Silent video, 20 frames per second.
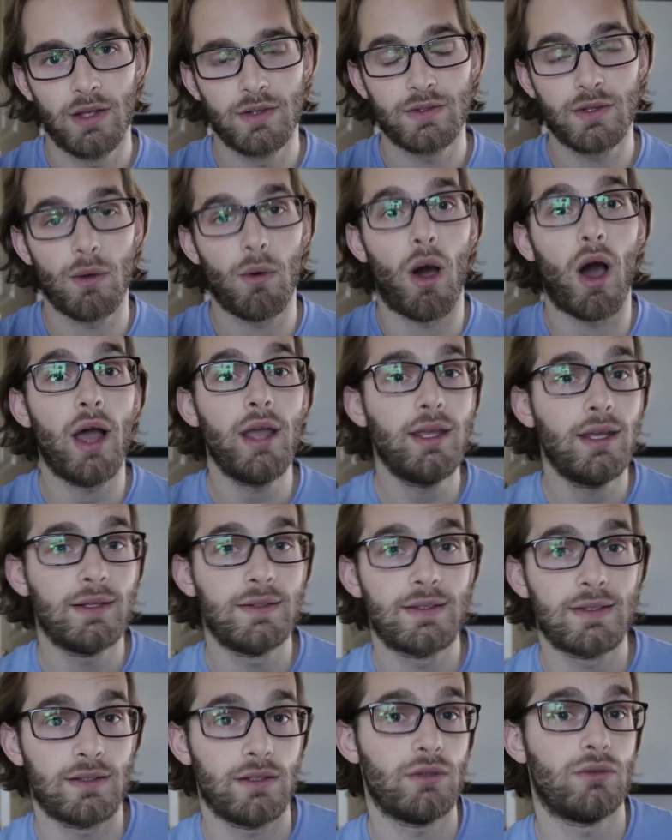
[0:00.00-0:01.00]
So I
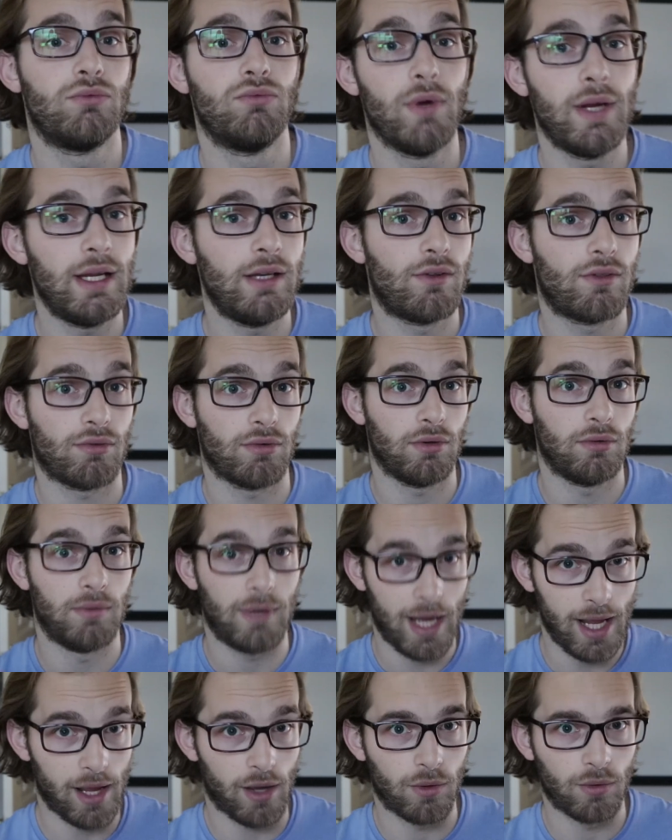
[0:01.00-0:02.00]
can still read through
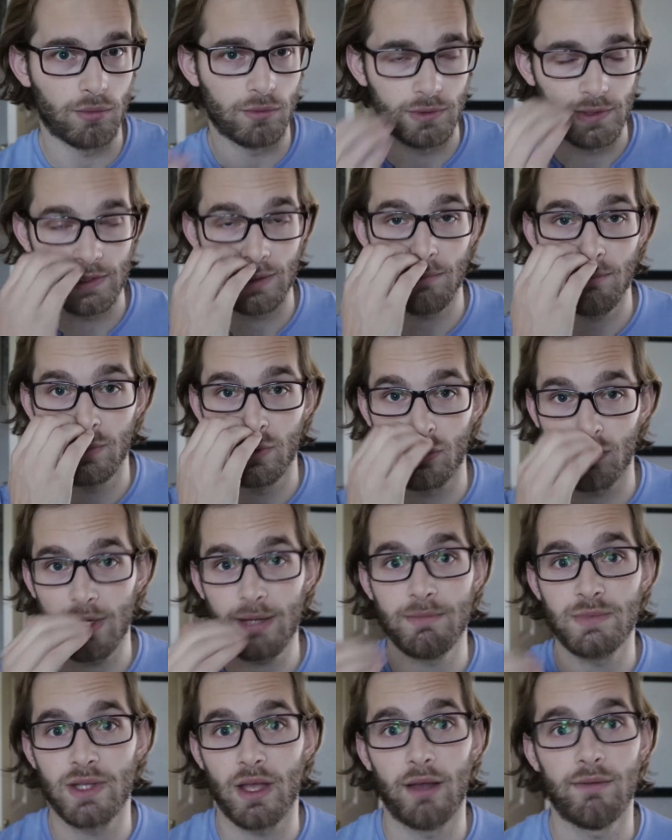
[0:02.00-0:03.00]
now some
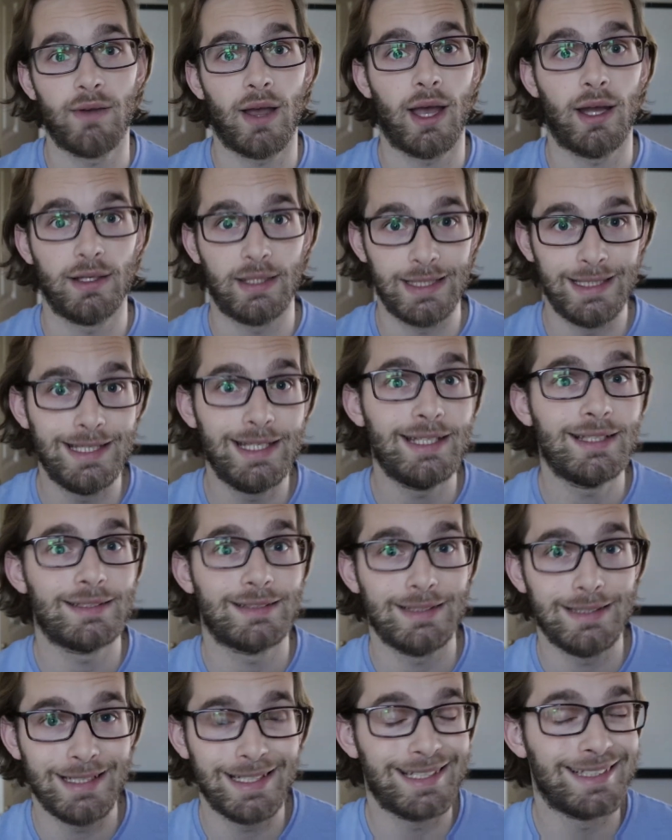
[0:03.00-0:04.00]
dreams that I've had
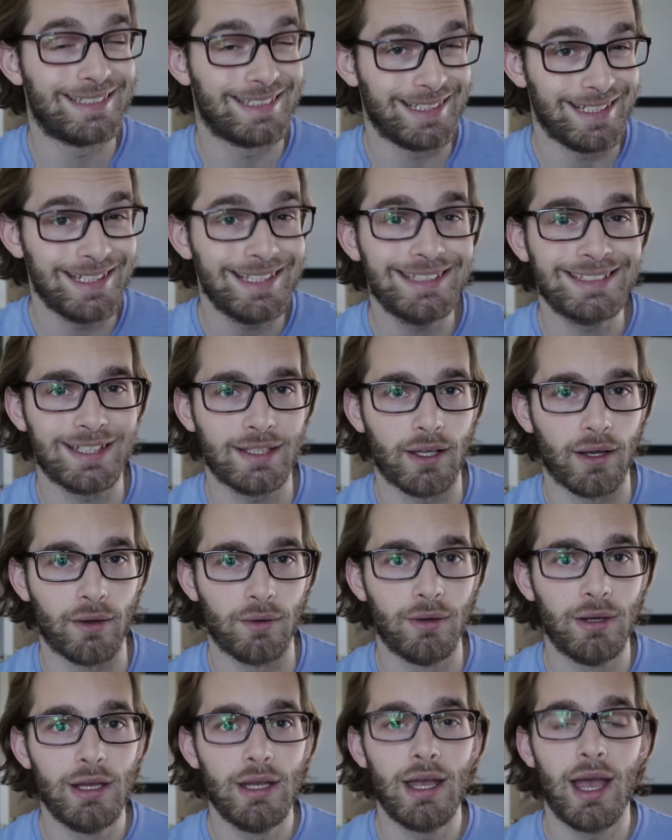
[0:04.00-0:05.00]
years and years and years ago